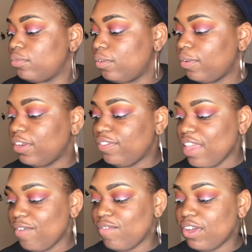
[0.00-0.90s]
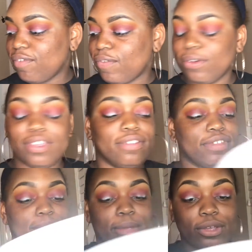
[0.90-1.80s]
I'm gonna stay very focused
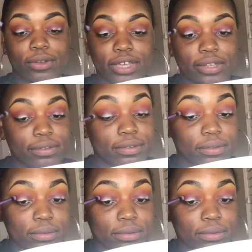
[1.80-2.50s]
in my crease.